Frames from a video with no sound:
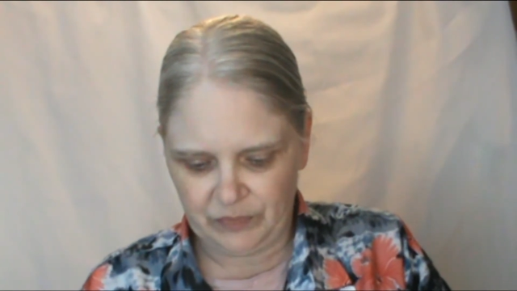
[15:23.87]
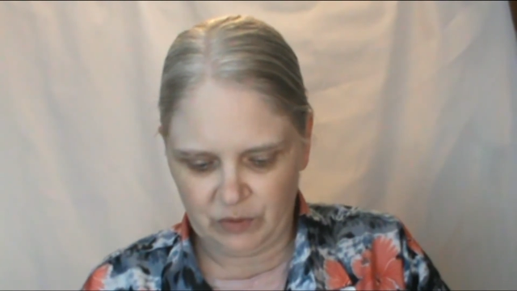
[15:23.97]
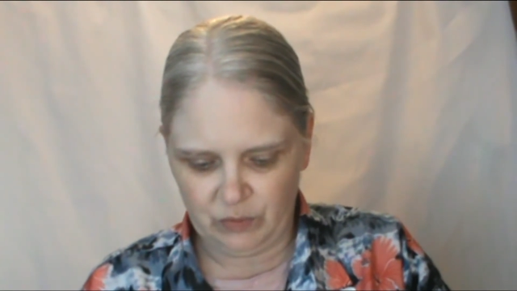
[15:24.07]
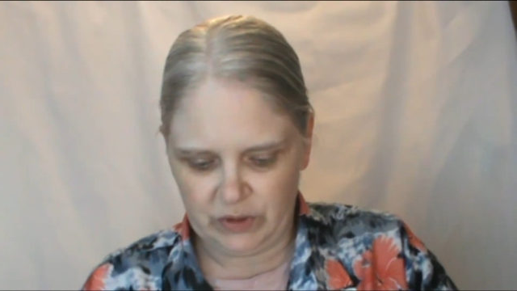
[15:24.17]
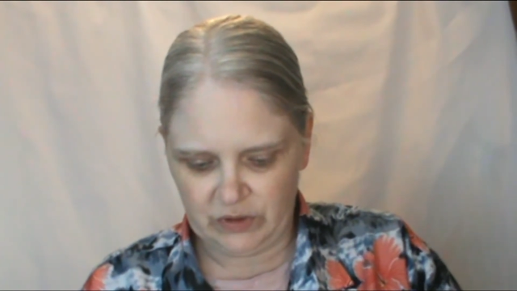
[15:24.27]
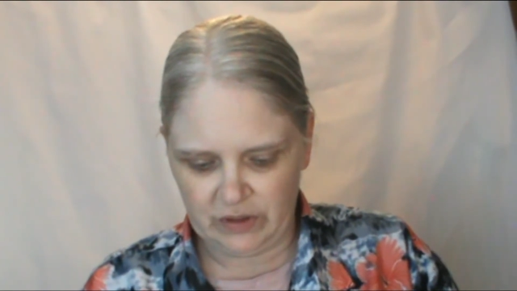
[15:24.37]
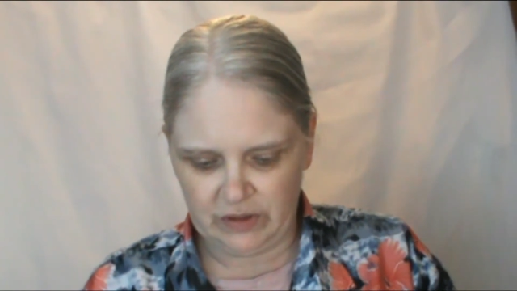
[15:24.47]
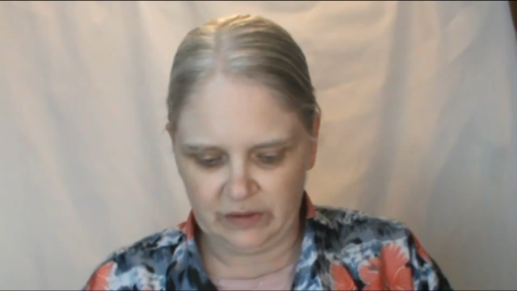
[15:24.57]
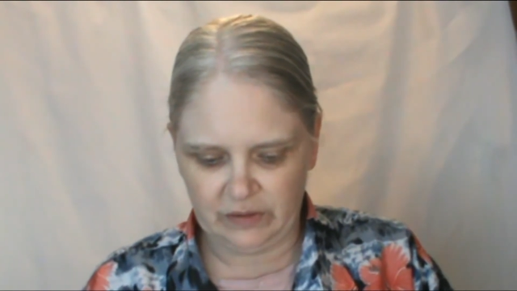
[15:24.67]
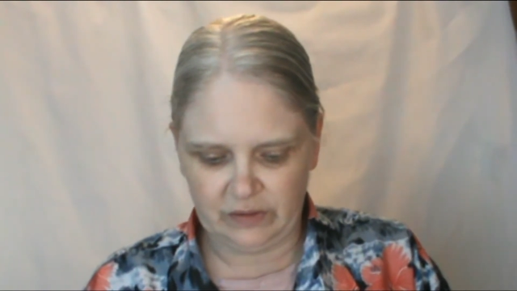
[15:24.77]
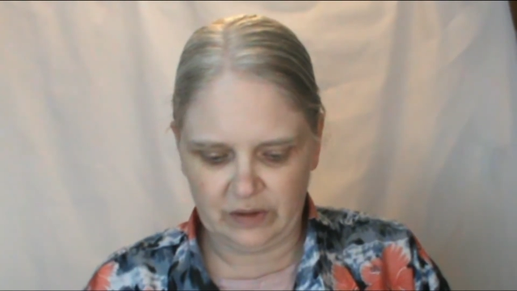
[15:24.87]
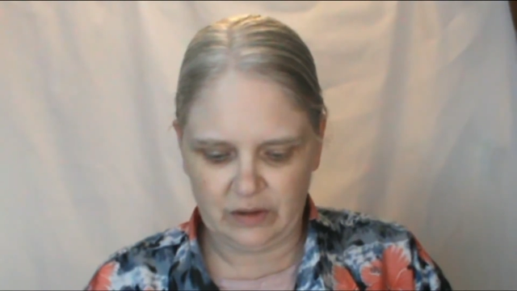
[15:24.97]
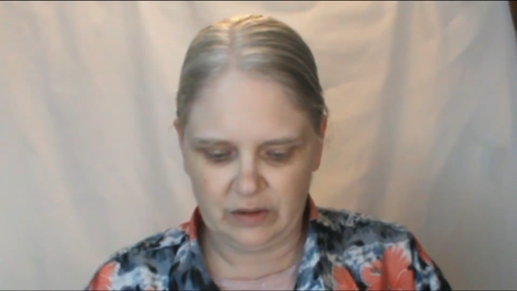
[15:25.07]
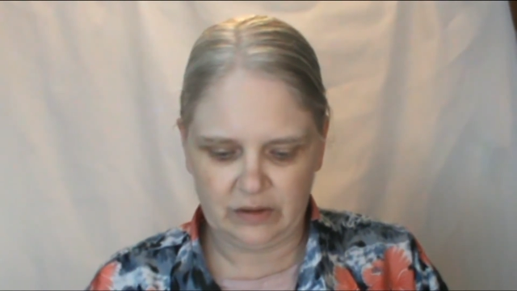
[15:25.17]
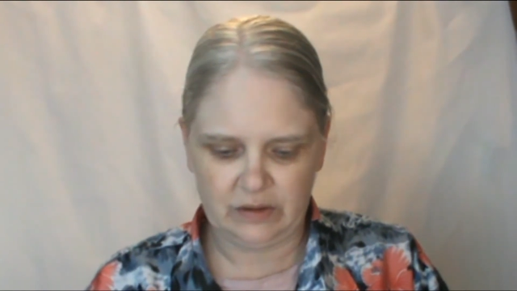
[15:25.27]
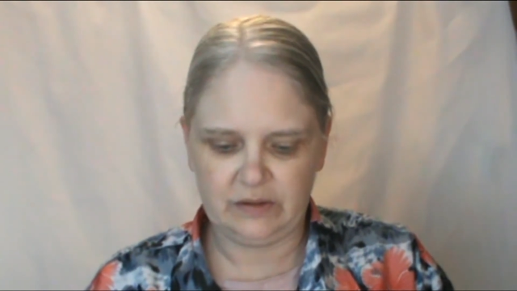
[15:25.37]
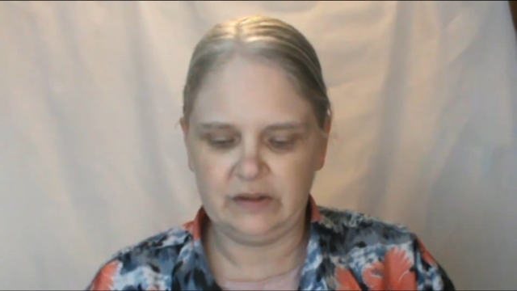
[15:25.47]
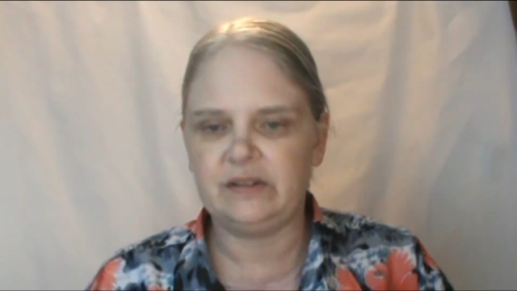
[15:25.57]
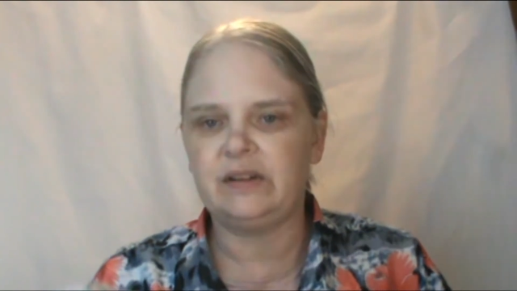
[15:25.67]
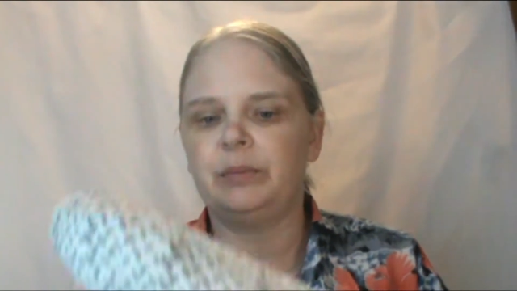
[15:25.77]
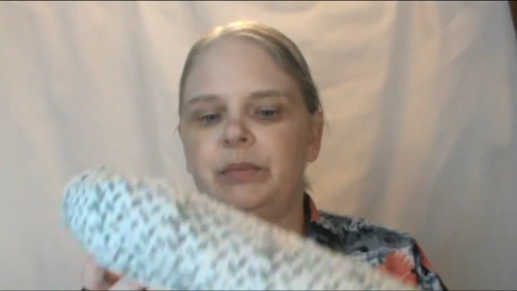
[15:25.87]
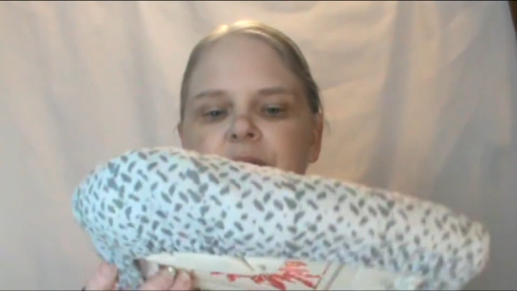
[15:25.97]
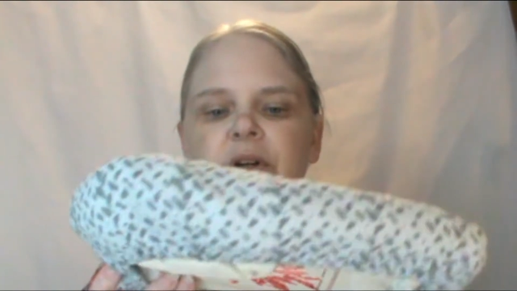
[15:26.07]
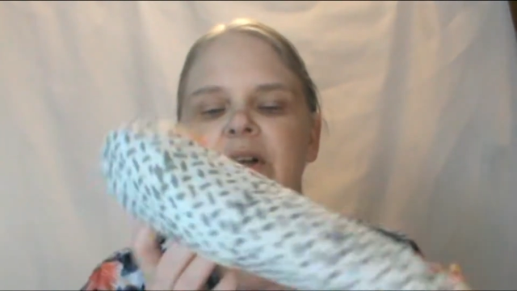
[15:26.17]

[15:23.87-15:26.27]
which is December,